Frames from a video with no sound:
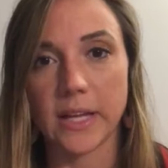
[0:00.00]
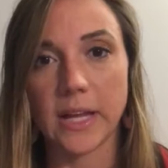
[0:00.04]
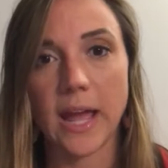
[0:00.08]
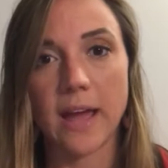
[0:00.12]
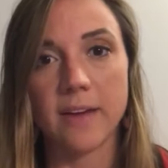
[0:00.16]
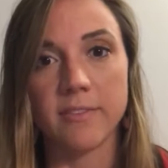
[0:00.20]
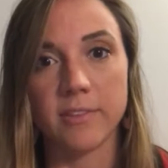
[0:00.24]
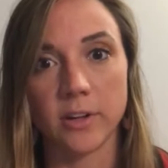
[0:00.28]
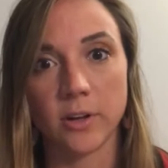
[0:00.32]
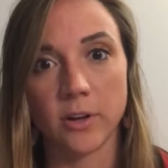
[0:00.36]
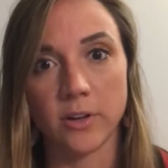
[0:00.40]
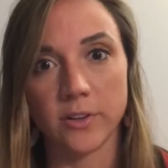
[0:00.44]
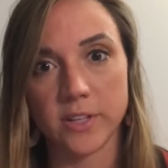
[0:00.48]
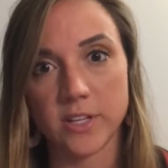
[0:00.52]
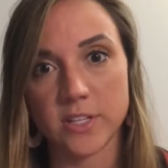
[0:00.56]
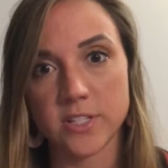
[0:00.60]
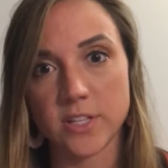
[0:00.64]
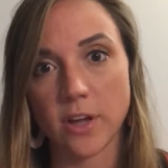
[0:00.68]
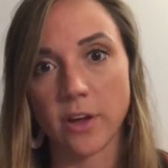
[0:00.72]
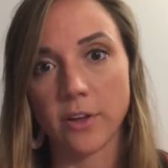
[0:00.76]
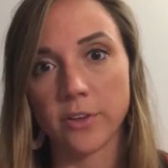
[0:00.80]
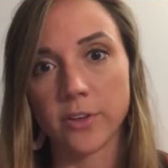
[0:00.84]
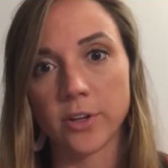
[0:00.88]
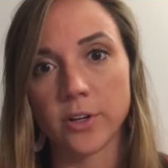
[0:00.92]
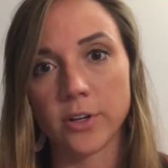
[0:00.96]
like having all
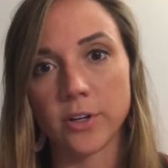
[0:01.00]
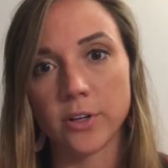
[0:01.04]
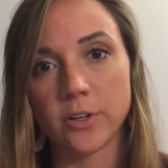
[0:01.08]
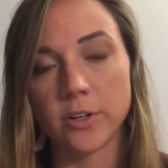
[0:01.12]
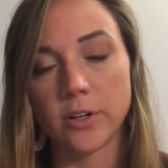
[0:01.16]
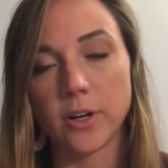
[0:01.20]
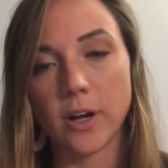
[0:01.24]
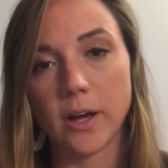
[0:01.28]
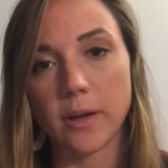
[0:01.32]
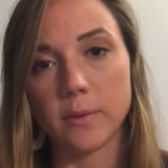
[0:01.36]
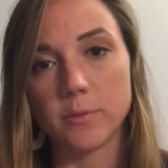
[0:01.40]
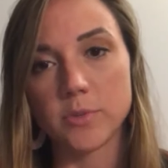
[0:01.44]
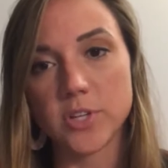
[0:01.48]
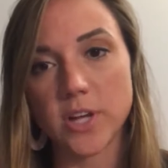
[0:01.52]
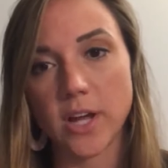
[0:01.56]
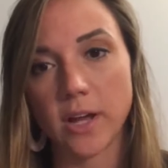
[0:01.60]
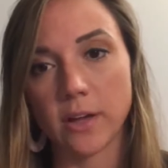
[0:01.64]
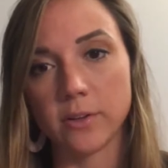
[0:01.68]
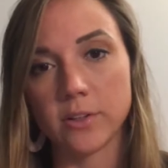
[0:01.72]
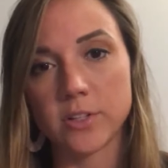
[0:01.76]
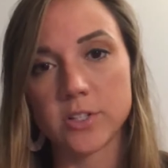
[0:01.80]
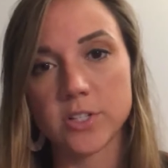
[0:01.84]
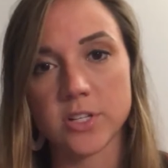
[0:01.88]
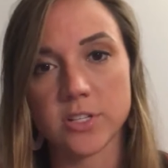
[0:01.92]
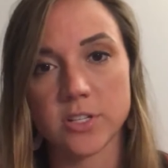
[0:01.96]
these other
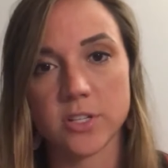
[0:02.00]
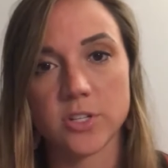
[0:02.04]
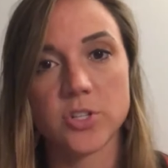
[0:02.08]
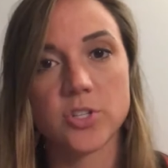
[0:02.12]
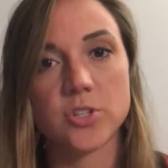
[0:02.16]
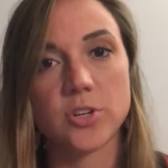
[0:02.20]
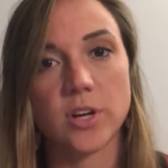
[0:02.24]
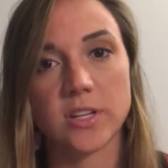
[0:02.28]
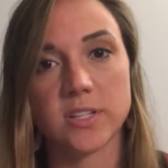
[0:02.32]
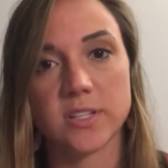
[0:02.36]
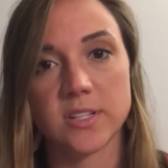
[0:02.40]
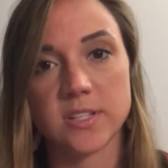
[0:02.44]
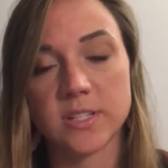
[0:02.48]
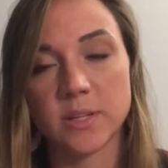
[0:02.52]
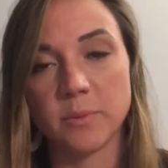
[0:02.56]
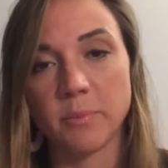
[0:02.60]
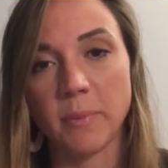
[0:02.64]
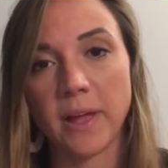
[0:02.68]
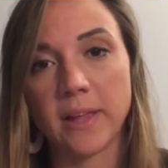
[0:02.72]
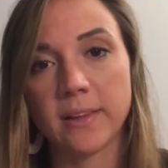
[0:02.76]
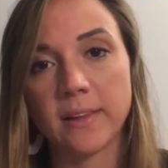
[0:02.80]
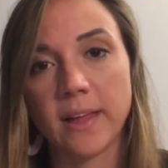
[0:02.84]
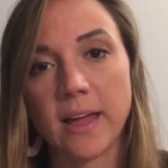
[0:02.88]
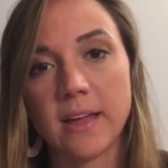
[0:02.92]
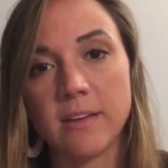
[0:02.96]
challenges and stresses in
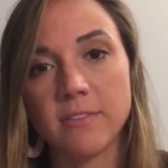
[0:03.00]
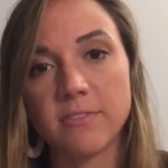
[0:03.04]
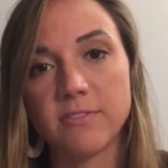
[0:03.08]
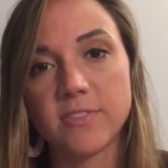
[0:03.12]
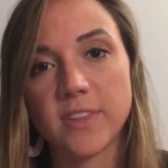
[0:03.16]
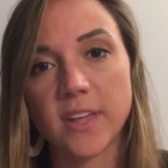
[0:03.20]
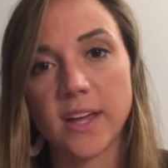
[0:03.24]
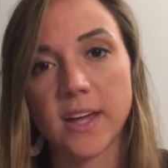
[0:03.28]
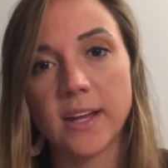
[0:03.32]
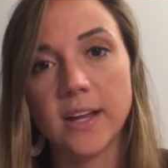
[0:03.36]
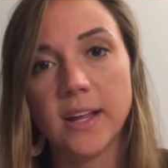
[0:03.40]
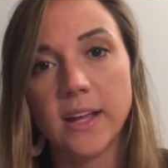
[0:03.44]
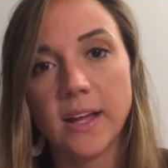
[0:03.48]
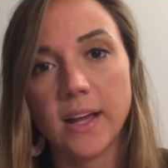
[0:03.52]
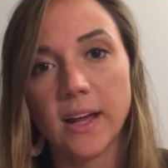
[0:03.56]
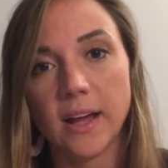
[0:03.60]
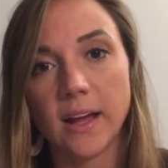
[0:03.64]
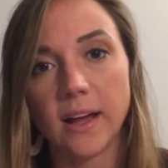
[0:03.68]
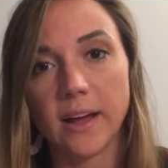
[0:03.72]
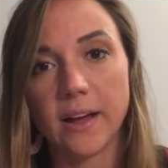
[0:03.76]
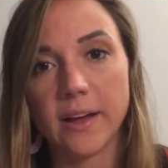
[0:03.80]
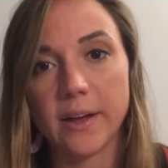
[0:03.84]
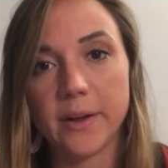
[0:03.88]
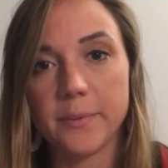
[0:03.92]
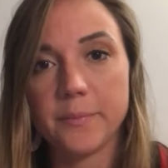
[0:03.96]
my life that
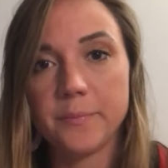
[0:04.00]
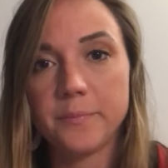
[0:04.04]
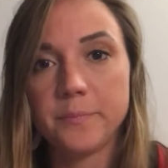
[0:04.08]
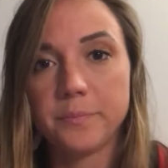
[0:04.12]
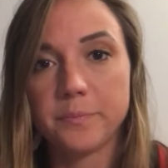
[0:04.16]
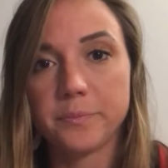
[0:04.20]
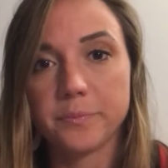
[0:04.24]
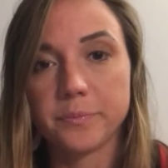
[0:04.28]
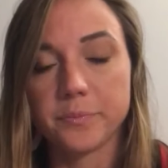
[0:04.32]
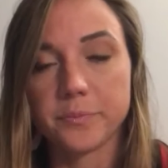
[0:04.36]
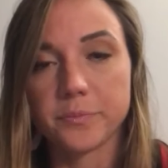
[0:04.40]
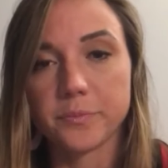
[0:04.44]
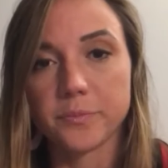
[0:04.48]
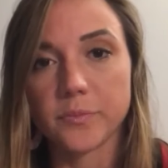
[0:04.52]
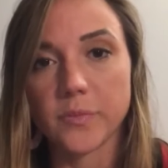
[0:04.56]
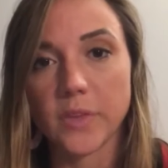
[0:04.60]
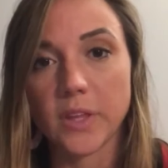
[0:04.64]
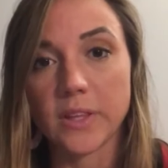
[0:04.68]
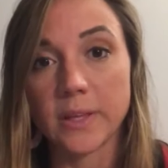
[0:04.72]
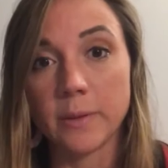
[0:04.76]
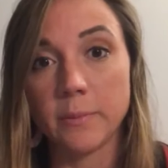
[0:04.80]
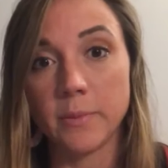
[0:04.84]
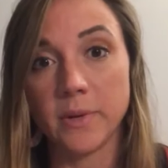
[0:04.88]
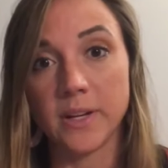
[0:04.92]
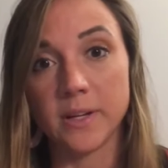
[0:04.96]

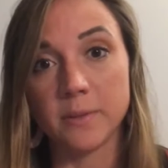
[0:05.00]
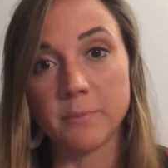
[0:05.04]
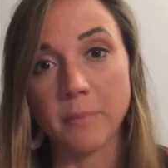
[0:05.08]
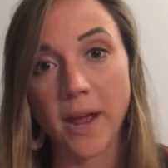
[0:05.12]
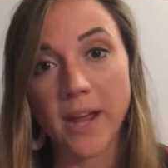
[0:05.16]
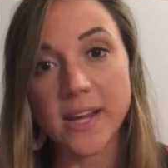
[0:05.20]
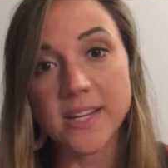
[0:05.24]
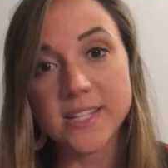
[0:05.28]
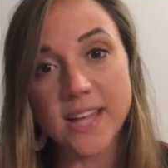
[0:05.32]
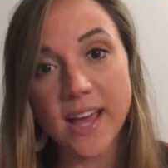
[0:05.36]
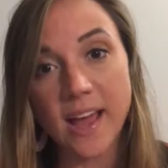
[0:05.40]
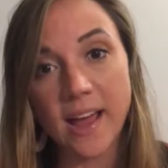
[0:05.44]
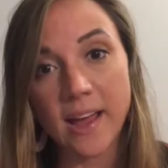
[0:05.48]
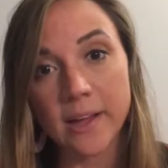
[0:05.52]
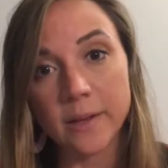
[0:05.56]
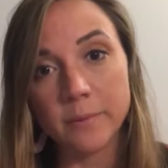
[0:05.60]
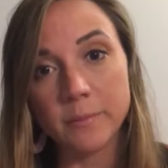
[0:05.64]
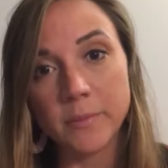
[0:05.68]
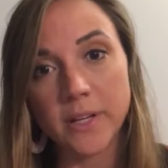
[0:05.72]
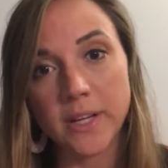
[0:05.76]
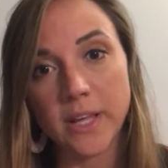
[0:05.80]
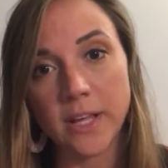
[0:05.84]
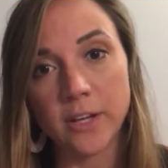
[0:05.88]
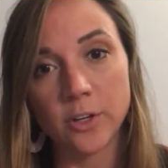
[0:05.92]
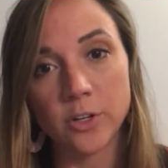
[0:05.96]
limited my
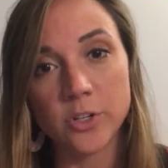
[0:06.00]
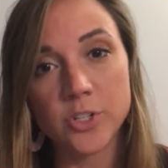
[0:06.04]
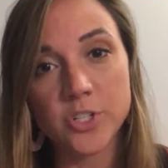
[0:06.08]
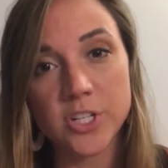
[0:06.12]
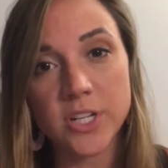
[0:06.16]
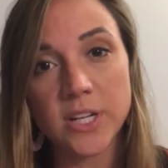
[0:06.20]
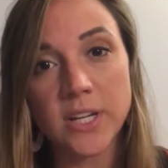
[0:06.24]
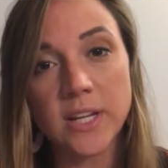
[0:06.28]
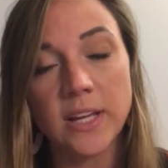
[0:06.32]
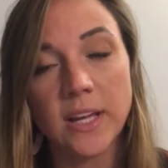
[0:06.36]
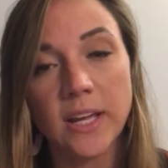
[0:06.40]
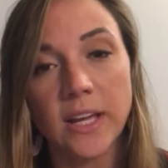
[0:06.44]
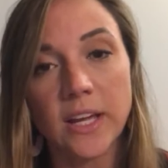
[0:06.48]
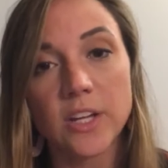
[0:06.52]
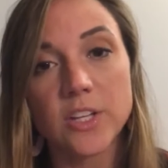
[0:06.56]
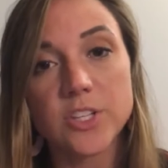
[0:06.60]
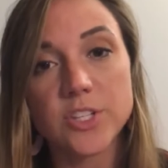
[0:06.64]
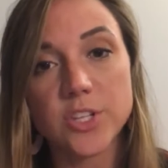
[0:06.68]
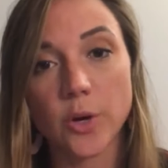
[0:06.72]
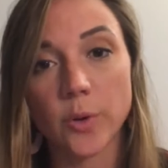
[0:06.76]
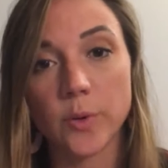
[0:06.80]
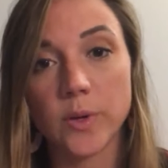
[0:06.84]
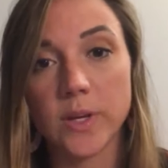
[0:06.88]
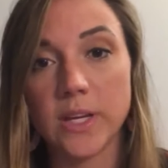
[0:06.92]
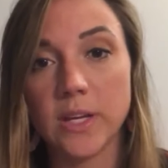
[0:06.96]
time and energy.
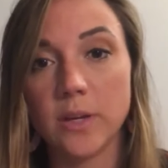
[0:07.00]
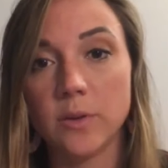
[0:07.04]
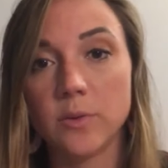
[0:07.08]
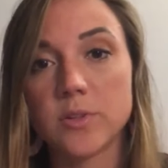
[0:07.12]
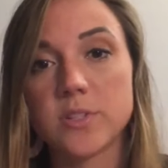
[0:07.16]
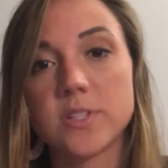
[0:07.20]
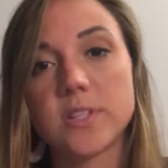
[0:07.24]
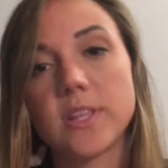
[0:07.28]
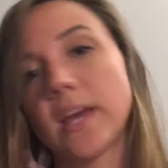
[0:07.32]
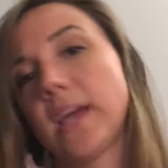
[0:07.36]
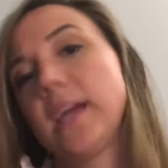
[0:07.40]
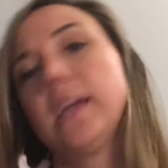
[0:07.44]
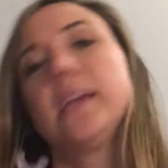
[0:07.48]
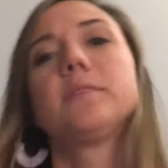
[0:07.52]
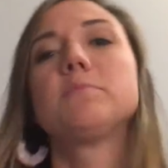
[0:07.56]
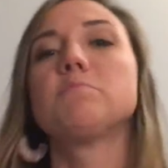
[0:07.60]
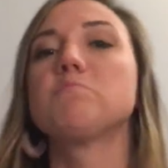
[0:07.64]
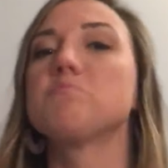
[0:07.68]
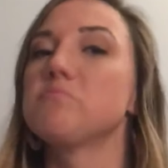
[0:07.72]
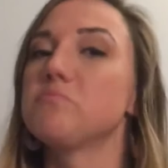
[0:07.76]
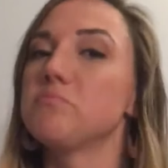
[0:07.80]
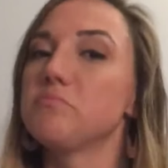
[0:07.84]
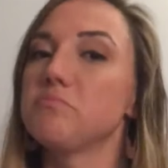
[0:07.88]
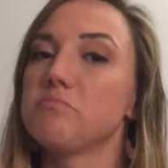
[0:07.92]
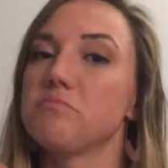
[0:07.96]
So he was like,
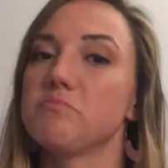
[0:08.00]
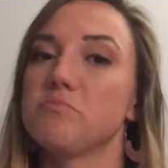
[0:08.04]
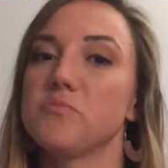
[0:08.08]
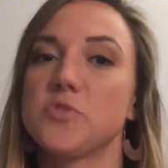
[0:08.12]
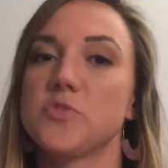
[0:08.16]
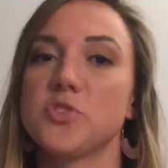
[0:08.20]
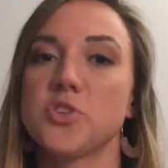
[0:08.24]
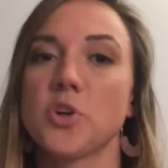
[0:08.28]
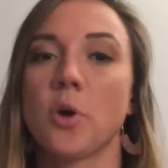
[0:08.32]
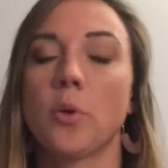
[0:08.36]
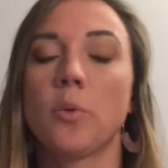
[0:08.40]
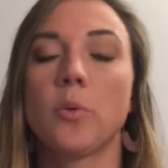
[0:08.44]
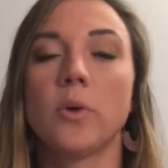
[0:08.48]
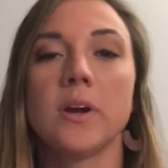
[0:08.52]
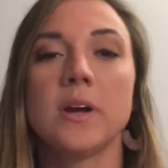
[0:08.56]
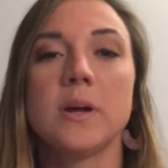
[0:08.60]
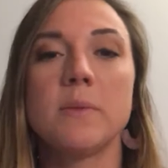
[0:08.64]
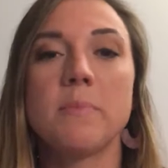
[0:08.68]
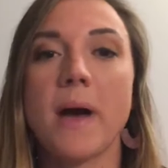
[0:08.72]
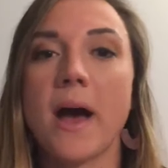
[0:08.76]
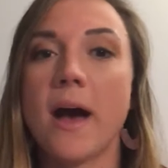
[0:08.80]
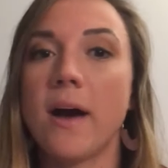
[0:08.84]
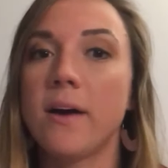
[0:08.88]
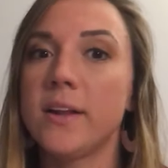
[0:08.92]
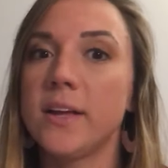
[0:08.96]
don't worry
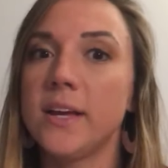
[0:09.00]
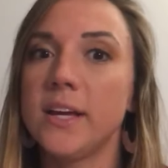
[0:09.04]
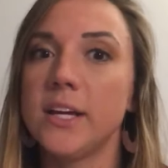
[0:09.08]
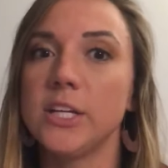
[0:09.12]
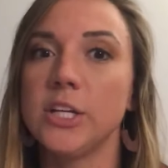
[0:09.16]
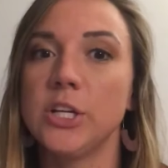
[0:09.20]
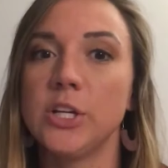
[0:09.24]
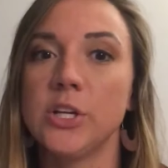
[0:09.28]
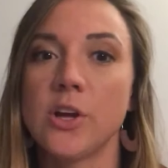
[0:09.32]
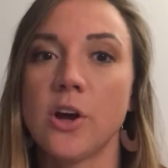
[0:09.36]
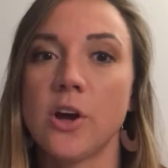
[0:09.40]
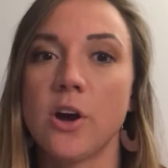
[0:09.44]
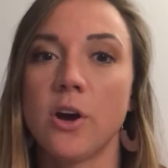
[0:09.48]
about it,